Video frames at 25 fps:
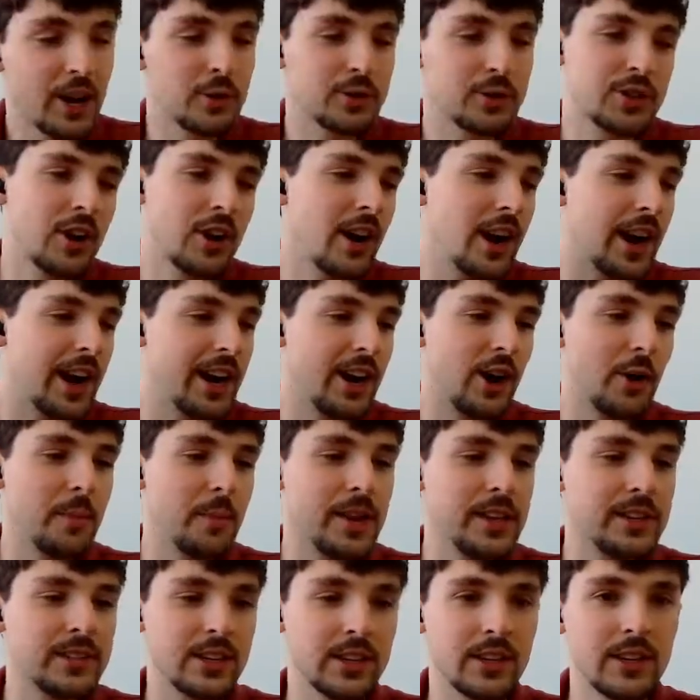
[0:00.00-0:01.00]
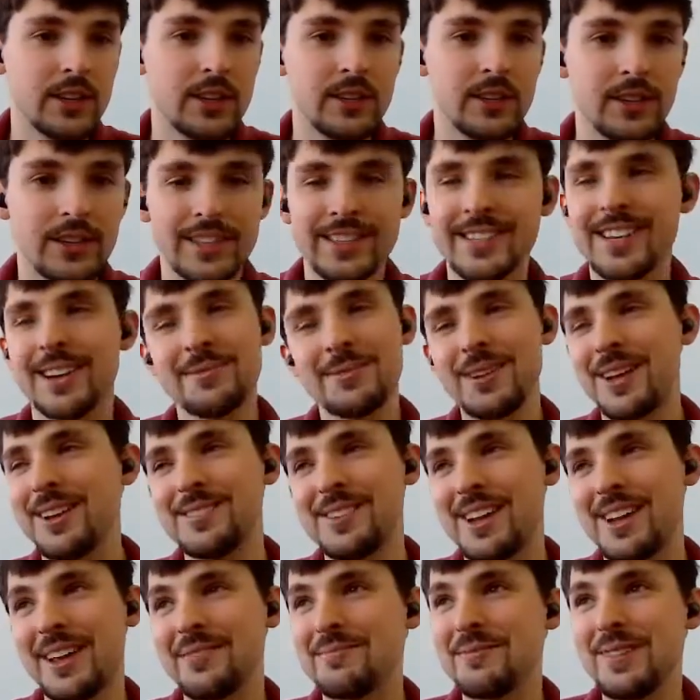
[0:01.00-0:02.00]
know. Sorry, I don't mean to.
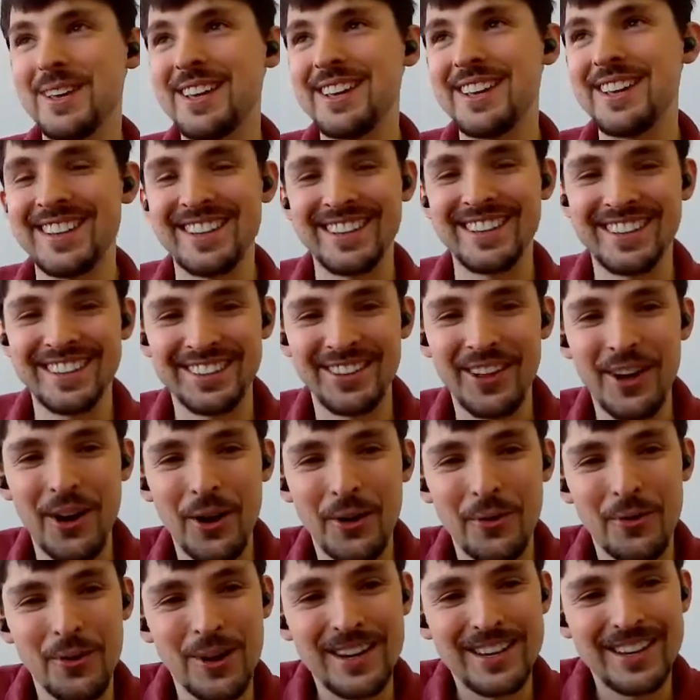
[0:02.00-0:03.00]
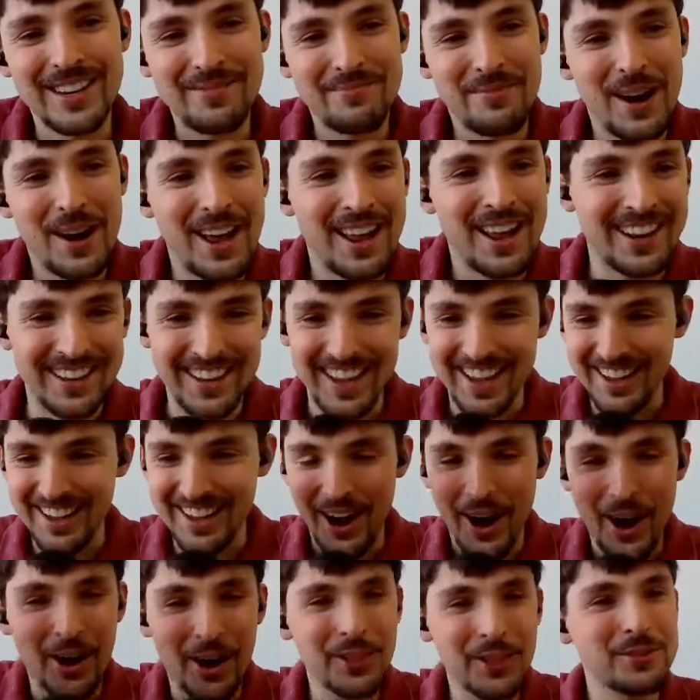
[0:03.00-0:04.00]
Sometimes I can be long-winded, but
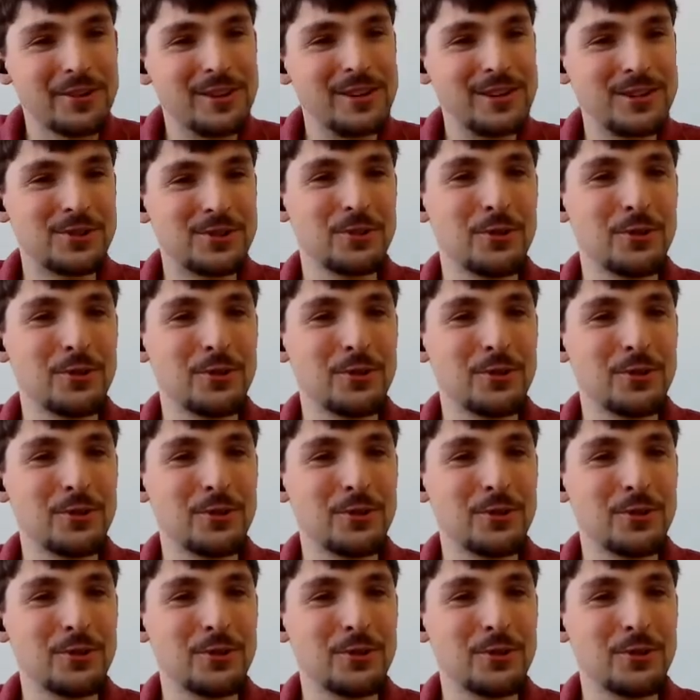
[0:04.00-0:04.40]
authoring